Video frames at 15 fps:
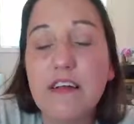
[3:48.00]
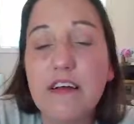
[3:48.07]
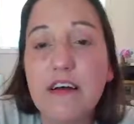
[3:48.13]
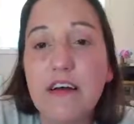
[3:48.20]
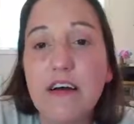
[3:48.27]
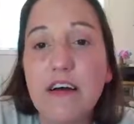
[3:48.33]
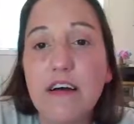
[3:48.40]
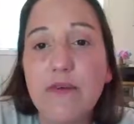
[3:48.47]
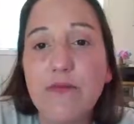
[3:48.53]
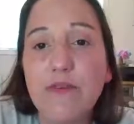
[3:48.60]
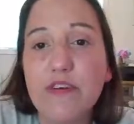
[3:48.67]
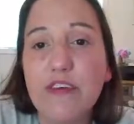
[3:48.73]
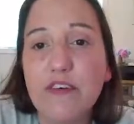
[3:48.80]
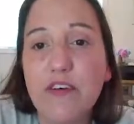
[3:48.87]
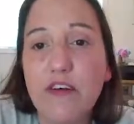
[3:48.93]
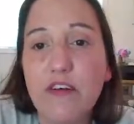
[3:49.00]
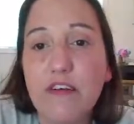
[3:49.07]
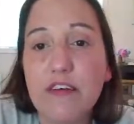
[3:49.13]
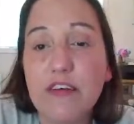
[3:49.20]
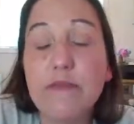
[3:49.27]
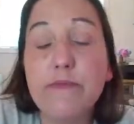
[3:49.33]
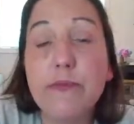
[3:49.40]
what do you call
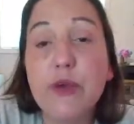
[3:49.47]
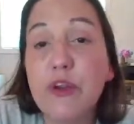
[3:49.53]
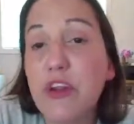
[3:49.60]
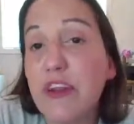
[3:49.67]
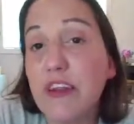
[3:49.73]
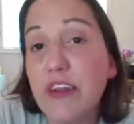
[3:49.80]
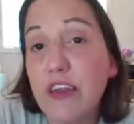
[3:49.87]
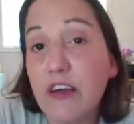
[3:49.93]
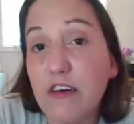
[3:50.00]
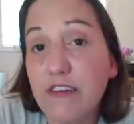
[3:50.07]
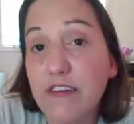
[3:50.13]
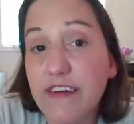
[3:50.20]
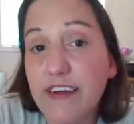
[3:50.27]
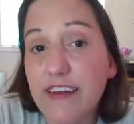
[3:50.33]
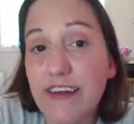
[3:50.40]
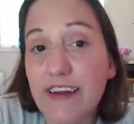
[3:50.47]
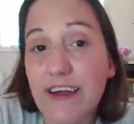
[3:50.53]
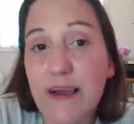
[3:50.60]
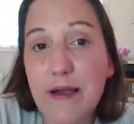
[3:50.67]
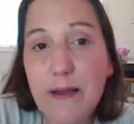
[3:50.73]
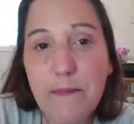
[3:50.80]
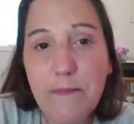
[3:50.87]
it, community
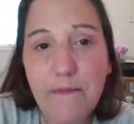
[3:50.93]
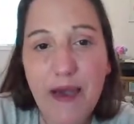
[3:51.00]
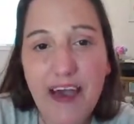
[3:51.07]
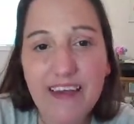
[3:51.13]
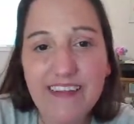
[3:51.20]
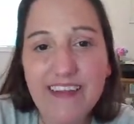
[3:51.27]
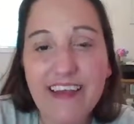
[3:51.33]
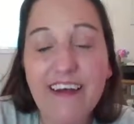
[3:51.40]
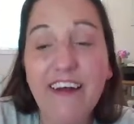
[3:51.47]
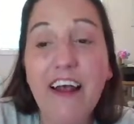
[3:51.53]
garden back there.